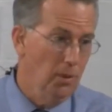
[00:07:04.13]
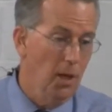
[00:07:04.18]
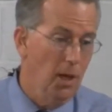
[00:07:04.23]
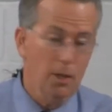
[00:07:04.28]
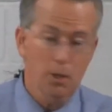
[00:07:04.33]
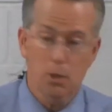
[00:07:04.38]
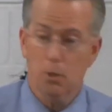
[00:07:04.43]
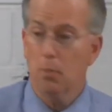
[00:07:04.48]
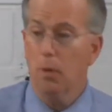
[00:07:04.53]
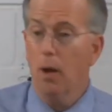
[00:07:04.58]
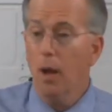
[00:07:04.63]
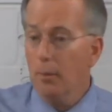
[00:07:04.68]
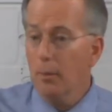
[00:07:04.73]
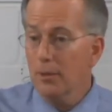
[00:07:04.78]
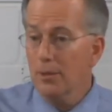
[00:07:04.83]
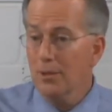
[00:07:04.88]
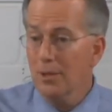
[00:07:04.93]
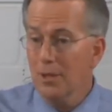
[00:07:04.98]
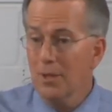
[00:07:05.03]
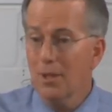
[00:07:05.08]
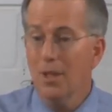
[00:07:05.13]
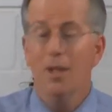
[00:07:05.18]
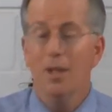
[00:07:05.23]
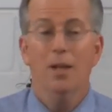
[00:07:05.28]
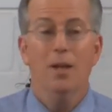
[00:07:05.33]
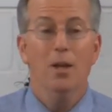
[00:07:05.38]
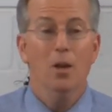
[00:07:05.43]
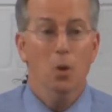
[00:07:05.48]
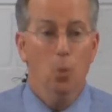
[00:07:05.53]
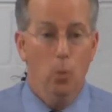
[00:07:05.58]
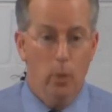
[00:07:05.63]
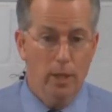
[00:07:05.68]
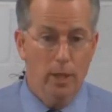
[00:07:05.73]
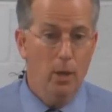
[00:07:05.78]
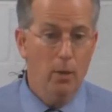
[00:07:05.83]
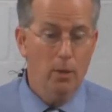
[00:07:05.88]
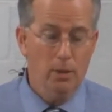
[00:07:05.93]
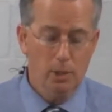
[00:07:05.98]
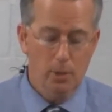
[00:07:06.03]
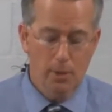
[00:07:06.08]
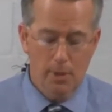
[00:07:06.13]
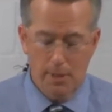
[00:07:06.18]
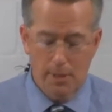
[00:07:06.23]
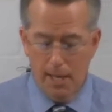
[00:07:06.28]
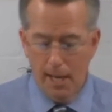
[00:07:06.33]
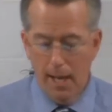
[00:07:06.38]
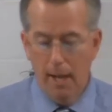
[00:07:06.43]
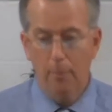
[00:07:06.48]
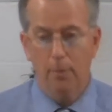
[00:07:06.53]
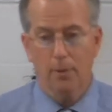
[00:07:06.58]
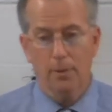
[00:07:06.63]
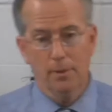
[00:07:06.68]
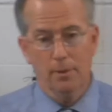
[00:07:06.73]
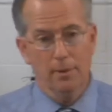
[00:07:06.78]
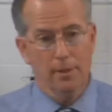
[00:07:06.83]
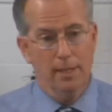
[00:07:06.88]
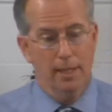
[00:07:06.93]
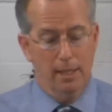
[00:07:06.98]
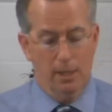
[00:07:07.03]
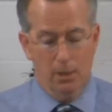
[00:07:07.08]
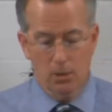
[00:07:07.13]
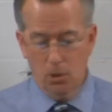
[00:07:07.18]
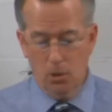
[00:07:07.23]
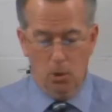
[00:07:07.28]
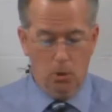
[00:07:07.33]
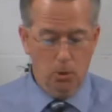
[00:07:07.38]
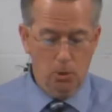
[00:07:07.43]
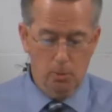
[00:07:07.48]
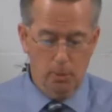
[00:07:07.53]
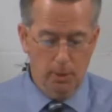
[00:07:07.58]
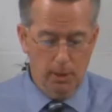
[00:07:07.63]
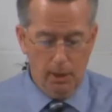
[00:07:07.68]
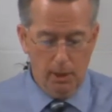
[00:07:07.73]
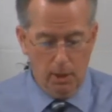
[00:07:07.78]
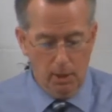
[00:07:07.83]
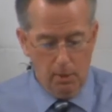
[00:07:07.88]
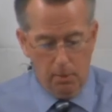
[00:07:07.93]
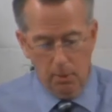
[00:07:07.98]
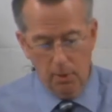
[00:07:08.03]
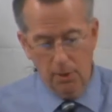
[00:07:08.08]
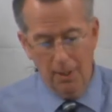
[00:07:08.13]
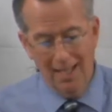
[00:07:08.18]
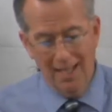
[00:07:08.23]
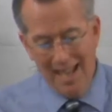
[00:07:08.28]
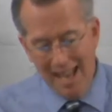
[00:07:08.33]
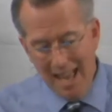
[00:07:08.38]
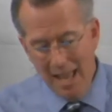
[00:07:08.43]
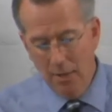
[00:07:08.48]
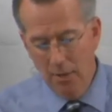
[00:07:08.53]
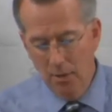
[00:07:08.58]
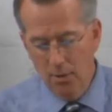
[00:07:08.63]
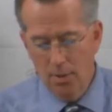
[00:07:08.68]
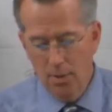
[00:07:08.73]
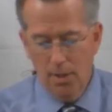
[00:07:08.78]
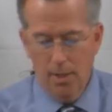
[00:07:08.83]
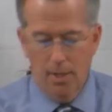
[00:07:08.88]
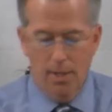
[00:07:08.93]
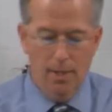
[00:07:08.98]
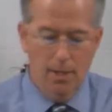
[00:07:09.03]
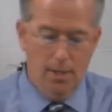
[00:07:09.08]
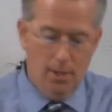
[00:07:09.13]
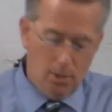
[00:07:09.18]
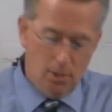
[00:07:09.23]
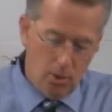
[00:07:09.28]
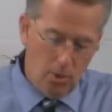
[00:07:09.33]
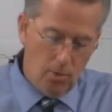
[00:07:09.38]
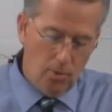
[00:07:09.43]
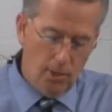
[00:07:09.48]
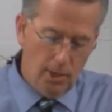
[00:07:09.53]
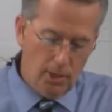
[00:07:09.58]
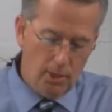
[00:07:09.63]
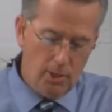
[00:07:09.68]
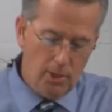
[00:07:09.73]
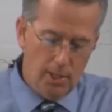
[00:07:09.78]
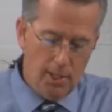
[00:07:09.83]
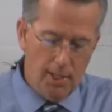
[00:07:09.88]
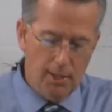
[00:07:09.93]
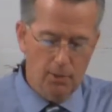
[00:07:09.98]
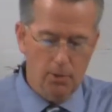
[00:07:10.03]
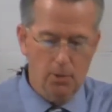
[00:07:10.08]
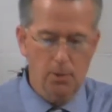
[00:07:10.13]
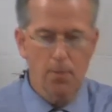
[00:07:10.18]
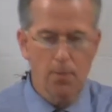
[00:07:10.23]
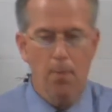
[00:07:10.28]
God has promised it. We know it's going to happen. He is ultimately going to put an end to these things.